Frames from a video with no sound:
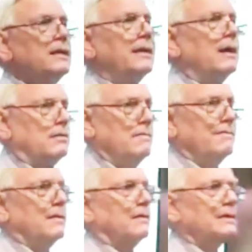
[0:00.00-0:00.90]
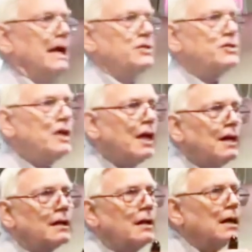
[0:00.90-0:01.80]
Now, that's not
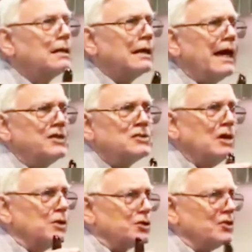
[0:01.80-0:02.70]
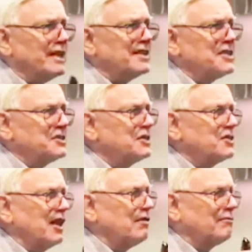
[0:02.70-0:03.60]
a class notion. That
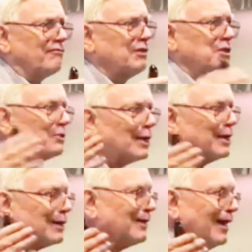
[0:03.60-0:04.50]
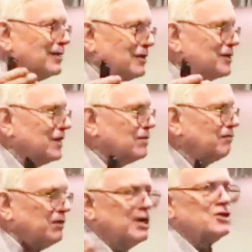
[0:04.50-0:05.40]
doesn't say free the working class. It says
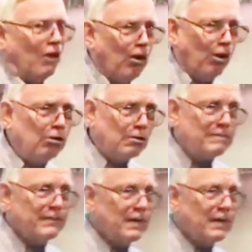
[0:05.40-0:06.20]
free us all.